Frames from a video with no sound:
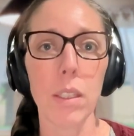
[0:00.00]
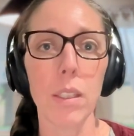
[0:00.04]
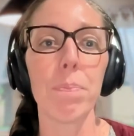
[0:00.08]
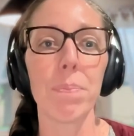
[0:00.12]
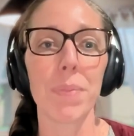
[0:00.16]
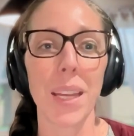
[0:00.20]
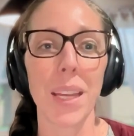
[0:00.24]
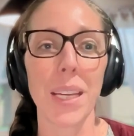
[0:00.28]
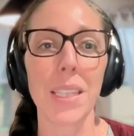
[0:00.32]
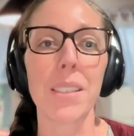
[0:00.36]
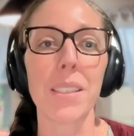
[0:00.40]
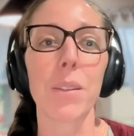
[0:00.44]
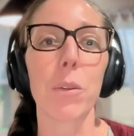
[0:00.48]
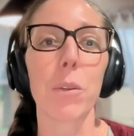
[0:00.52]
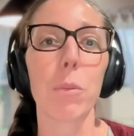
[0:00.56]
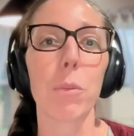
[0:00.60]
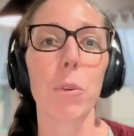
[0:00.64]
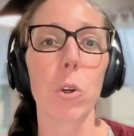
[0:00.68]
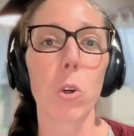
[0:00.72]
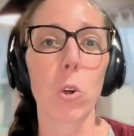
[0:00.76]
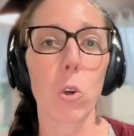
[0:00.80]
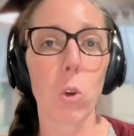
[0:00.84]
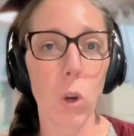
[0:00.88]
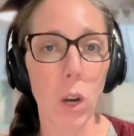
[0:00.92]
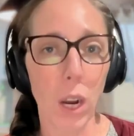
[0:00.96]
that's a
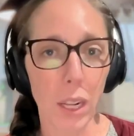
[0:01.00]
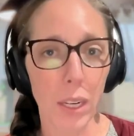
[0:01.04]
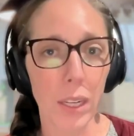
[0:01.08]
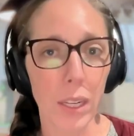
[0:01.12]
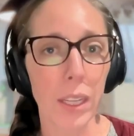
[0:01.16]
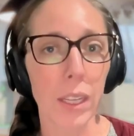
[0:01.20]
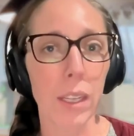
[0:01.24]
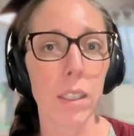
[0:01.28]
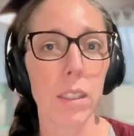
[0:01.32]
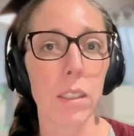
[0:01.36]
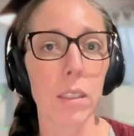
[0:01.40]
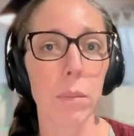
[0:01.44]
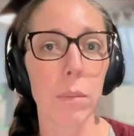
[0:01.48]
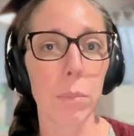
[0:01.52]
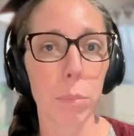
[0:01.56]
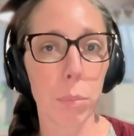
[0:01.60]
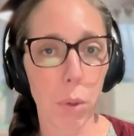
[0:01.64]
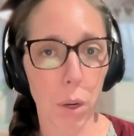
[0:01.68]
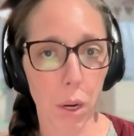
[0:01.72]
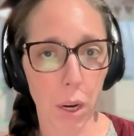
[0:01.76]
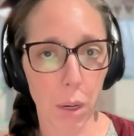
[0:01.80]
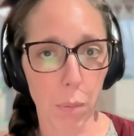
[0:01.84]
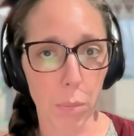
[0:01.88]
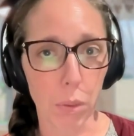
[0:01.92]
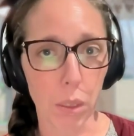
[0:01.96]
chronic
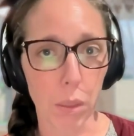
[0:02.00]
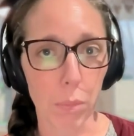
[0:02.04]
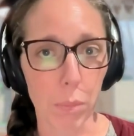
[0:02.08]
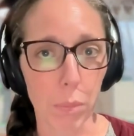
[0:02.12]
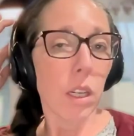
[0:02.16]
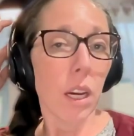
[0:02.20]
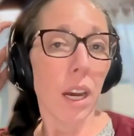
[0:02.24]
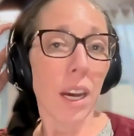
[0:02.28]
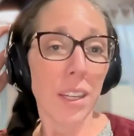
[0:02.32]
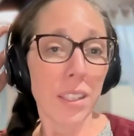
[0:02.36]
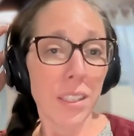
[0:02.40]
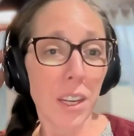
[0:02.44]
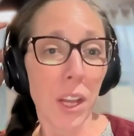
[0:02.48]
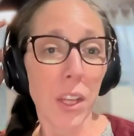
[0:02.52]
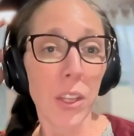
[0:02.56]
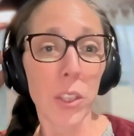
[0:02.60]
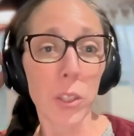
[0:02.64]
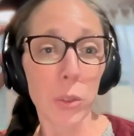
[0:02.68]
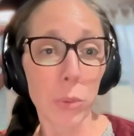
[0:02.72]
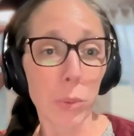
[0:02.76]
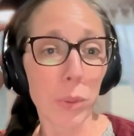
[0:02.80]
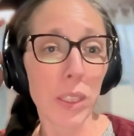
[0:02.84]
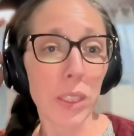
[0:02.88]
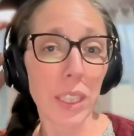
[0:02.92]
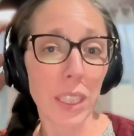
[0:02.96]
problem.
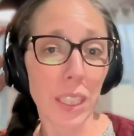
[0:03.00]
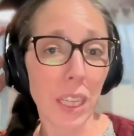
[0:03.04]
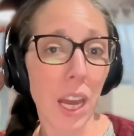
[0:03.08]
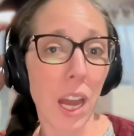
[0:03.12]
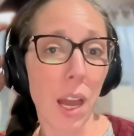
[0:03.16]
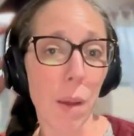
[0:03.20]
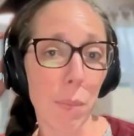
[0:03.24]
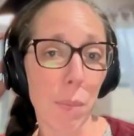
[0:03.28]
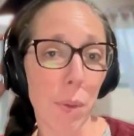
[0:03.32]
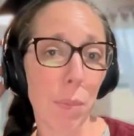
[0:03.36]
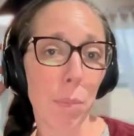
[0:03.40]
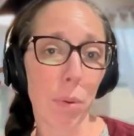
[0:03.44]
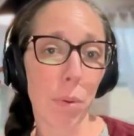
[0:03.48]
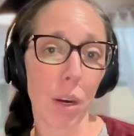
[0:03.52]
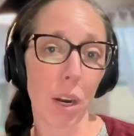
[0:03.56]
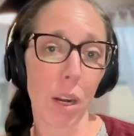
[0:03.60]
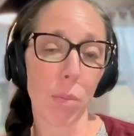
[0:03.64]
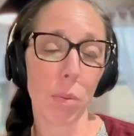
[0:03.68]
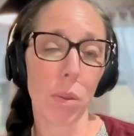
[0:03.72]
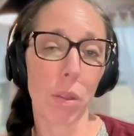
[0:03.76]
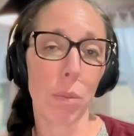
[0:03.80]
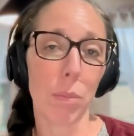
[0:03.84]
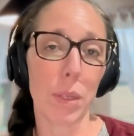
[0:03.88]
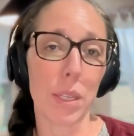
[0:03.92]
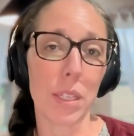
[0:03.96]
Another really common
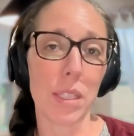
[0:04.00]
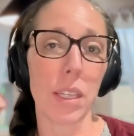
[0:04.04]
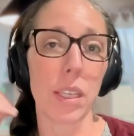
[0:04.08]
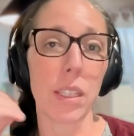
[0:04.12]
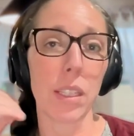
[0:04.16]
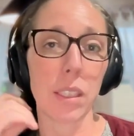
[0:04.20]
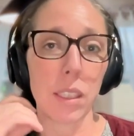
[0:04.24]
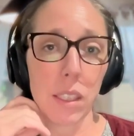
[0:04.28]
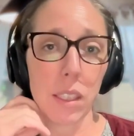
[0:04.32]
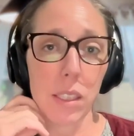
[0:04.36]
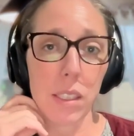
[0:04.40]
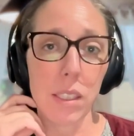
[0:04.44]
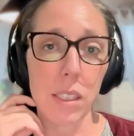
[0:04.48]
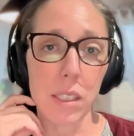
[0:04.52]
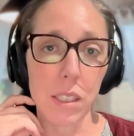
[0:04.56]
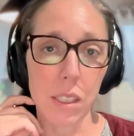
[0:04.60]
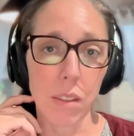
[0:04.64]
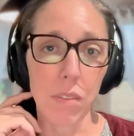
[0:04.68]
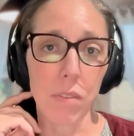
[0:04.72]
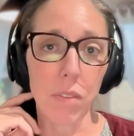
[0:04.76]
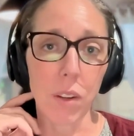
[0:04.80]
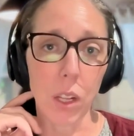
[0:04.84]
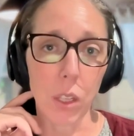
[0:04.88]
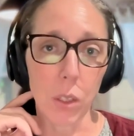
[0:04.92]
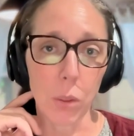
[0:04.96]
problem is
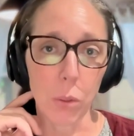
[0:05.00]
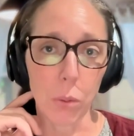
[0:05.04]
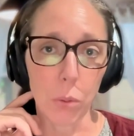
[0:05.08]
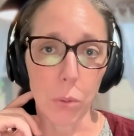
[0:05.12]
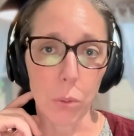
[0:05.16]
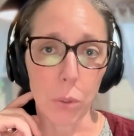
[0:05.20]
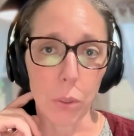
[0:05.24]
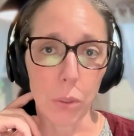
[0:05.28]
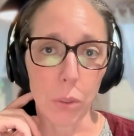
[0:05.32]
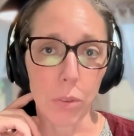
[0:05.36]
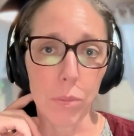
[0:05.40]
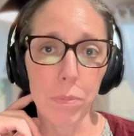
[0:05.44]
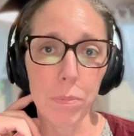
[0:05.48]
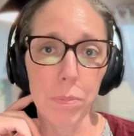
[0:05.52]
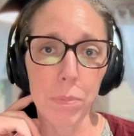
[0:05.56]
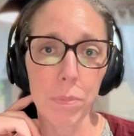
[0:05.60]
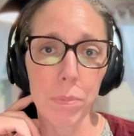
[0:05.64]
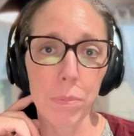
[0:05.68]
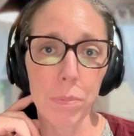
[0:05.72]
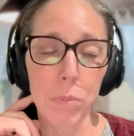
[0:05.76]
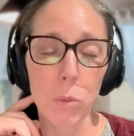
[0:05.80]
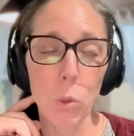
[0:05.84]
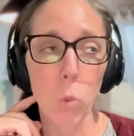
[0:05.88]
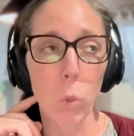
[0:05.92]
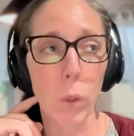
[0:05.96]
inconsistent follow through,
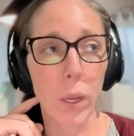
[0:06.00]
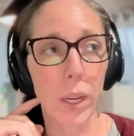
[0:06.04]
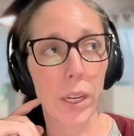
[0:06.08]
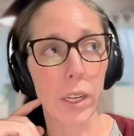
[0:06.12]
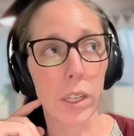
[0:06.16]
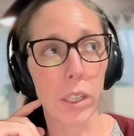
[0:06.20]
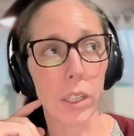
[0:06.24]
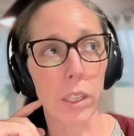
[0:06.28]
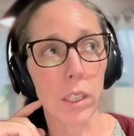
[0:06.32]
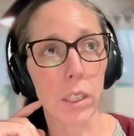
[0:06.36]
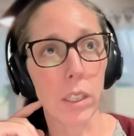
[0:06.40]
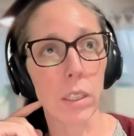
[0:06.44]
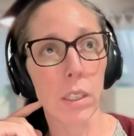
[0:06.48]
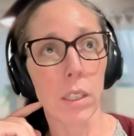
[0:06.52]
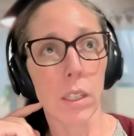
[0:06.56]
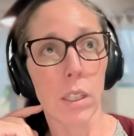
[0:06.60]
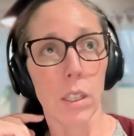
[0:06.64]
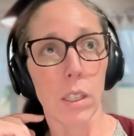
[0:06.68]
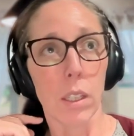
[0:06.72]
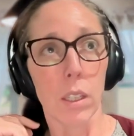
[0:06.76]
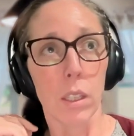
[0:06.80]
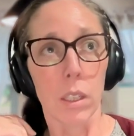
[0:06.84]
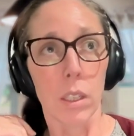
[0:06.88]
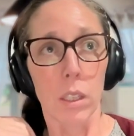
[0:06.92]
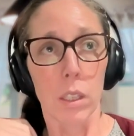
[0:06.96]
where
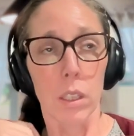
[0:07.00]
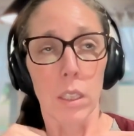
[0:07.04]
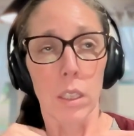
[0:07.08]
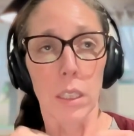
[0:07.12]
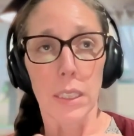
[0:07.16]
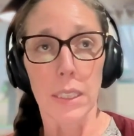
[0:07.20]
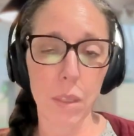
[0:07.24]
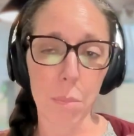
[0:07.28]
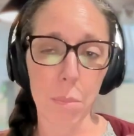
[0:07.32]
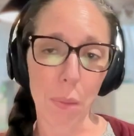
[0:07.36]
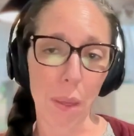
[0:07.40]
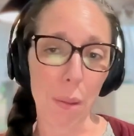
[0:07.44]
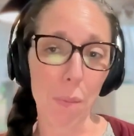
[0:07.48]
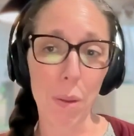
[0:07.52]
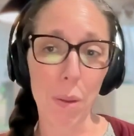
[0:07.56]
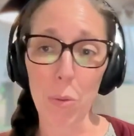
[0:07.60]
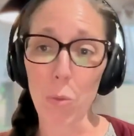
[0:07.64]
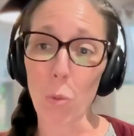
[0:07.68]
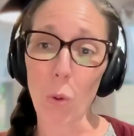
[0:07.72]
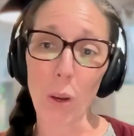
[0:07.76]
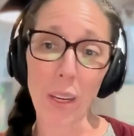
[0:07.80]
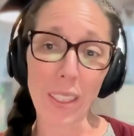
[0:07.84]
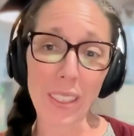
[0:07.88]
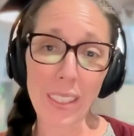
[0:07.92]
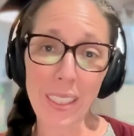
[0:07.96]
maybe
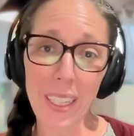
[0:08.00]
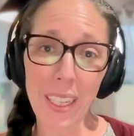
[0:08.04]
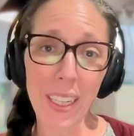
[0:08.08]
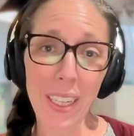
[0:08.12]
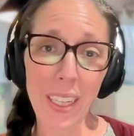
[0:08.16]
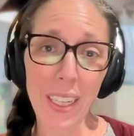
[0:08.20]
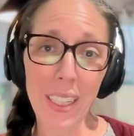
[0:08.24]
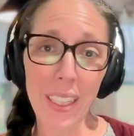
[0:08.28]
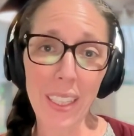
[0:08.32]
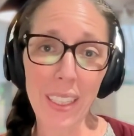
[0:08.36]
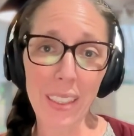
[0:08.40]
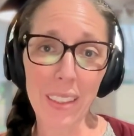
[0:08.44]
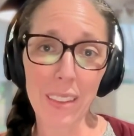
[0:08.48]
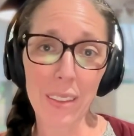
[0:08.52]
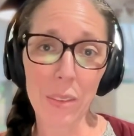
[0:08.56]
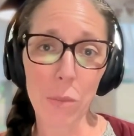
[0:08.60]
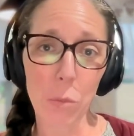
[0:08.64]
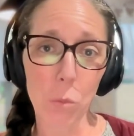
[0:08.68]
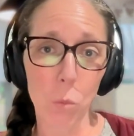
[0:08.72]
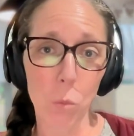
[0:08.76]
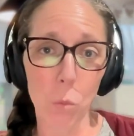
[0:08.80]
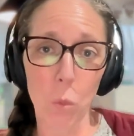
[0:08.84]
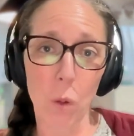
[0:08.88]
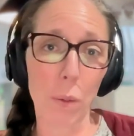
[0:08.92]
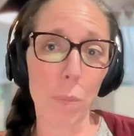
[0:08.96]
one day
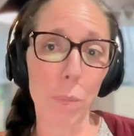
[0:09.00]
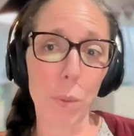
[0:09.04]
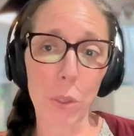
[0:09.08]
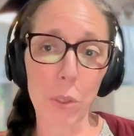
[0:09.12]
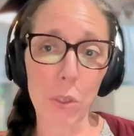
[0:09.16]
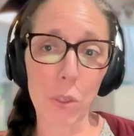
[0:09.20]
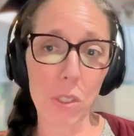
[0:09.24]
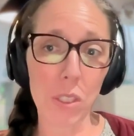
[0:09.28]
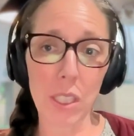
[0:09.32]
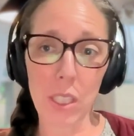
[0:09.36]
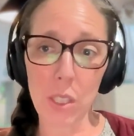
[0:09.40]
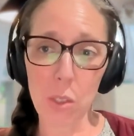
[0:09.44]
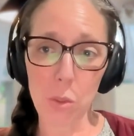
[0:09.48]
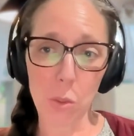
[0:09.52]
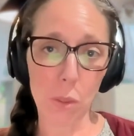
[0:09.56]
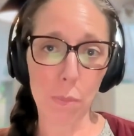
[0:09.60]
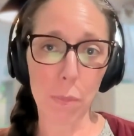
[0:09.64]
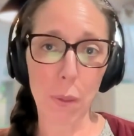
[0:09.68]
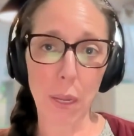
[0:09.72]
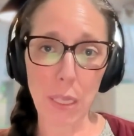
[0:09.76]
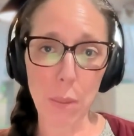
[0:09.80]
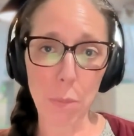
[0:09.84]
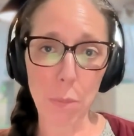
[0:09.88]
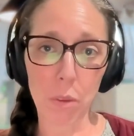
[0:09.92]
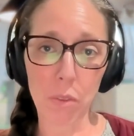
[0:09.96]
one person is
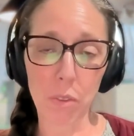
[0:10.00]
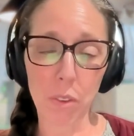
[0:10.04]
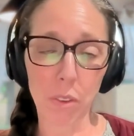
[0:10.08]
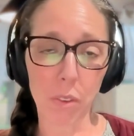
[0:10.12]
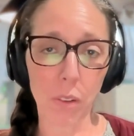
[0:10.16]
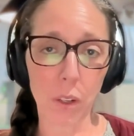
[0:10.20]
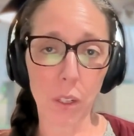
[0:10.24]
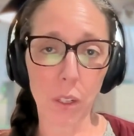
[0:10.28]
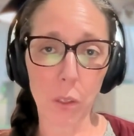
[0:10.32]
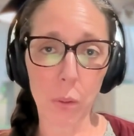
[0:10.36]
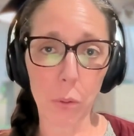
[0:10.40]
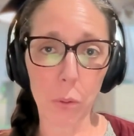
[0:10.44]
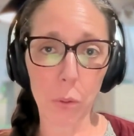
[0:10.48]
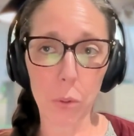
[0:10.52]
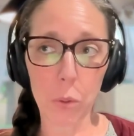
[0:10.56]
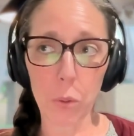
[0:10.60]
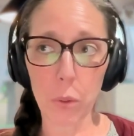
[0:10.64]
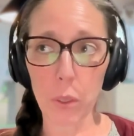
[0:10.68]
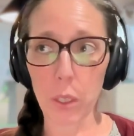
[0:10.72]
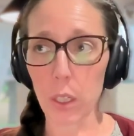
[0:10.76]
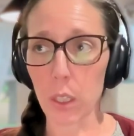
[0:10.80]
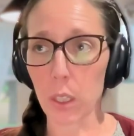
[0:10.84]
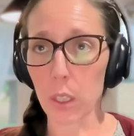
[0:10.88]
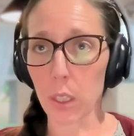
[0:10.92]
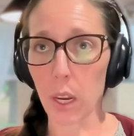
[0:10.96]
responsible for follow through
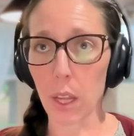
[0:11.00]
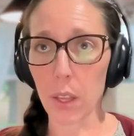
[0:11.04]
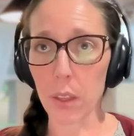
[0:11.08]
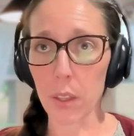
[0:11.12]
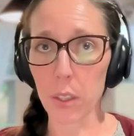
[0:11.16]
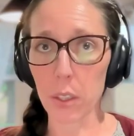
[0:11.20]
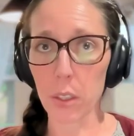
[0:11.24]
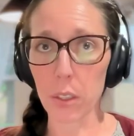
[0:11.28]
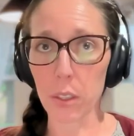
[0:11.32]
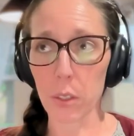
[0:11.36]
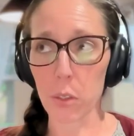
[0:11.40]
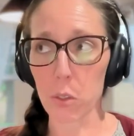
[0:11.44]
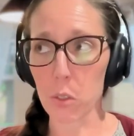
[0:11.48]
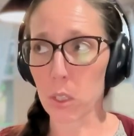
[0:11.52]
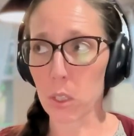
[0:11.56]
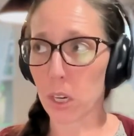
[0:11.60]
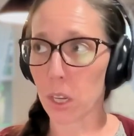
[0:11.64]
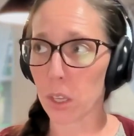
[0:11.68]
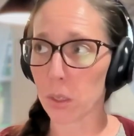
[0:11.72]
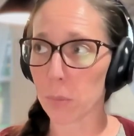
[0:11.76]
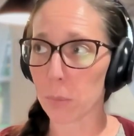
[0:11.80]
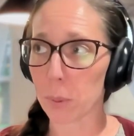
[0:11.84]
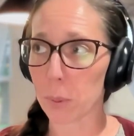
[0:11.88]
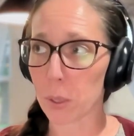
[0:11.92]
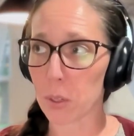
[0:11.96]
and on another there's
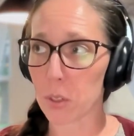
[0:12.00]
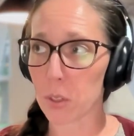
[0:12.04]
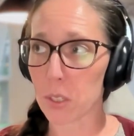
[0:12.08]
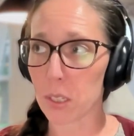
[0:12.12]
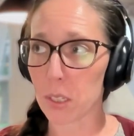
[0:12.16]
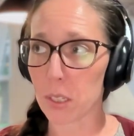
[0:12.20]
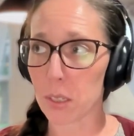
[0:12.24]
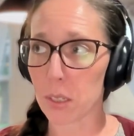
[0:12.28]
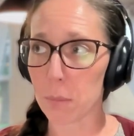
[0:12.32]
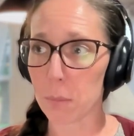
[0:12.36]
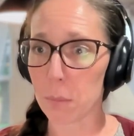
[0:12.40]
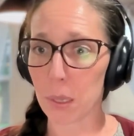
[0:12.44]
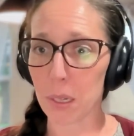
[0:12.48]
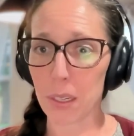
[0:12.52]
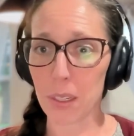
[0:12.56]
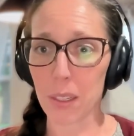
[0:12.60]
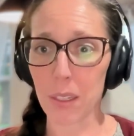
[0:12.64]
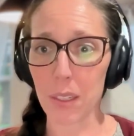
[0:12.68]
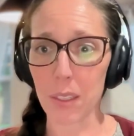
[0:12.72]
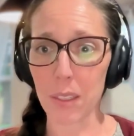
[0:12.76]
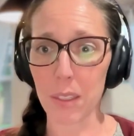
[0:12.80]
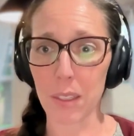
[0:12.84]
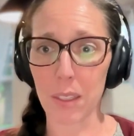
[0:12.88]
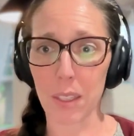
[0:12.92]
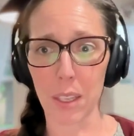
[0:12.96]
another person, but
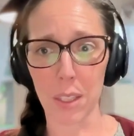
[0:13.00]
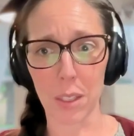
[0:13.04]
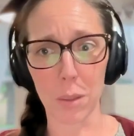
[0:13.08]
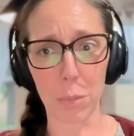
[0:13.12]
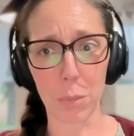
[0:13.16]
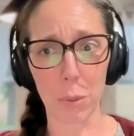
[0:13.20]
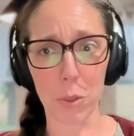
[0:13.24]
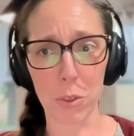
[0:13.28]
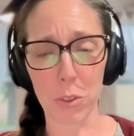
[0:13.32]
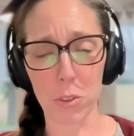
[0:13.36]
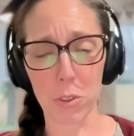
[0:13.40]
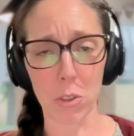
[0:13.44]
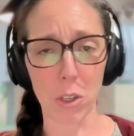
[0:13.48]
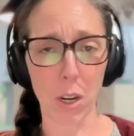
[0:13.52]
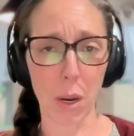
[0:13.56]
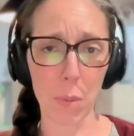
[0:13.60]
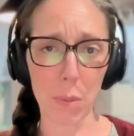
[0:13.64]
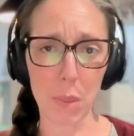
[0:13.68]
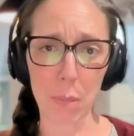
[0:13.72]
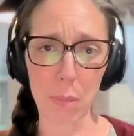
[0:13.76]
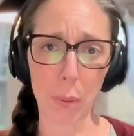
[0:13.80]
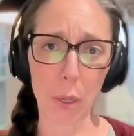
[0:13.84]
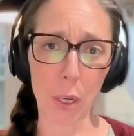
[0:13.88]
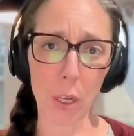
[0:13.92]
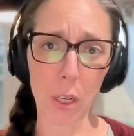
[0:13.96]
the other person drops
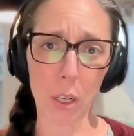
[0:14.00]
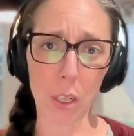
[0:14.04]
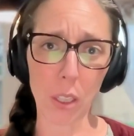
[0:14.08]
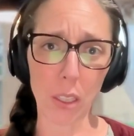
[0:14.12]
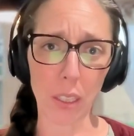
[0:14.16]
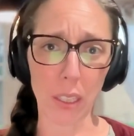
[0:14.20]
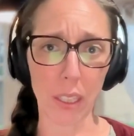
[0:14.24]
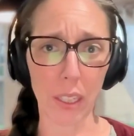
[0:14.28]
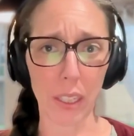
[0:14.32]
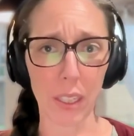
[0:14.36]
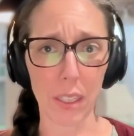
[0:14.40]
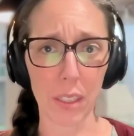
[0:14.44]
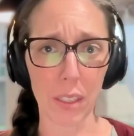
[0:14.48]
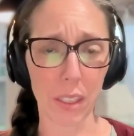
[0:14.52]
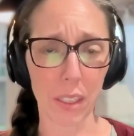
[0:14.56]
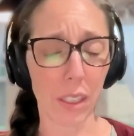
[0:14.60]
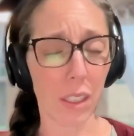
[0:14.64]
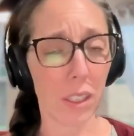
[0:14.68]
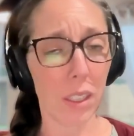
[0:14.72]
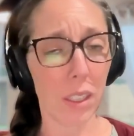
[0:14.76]
the ball, and